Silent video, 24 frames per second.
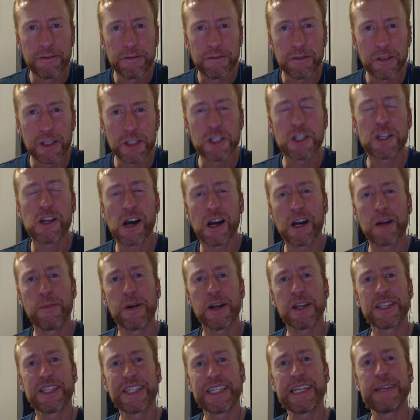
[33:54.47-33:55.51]
let's talk
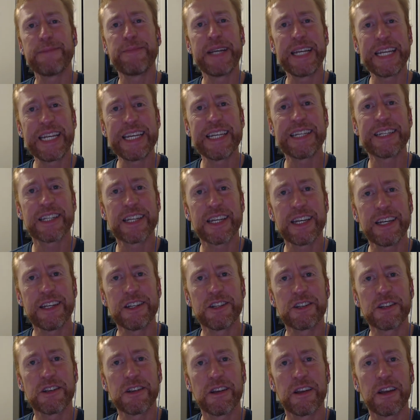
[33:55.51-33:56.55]
about
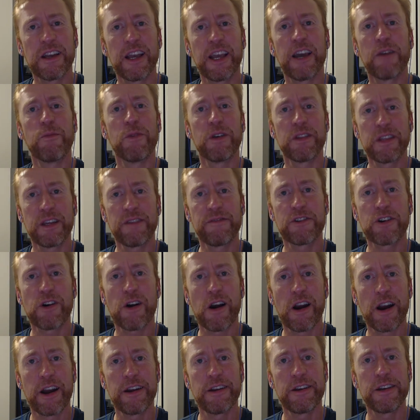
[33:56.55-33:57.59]
CBDCs and what they've
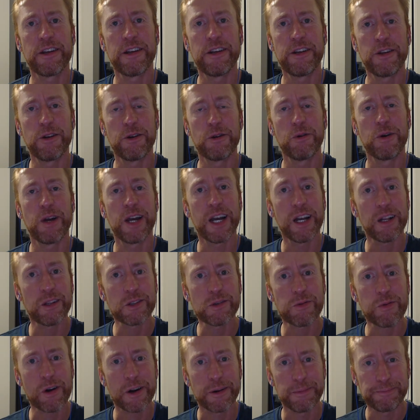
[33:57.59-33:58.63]
tried to do
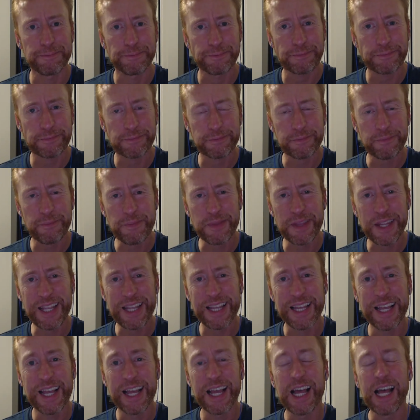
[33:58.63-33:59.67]
elsewhere.
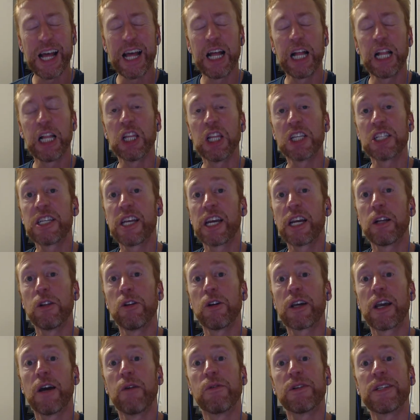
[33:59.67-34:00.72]
Let's take a
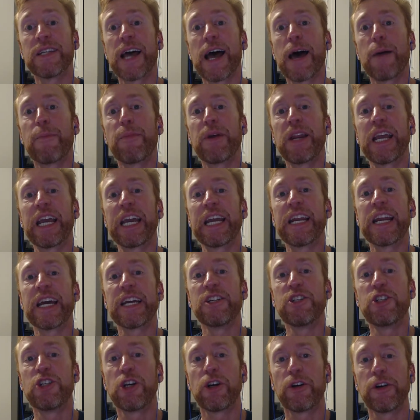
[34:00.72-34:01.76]
look at what's happening in
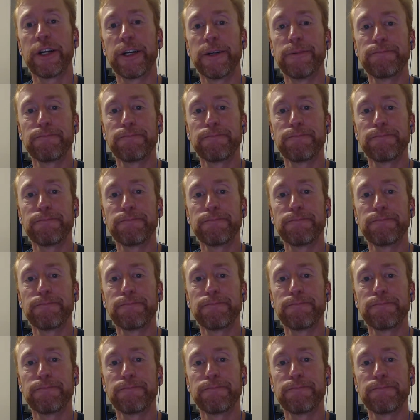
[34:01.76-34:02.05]
Nigeria.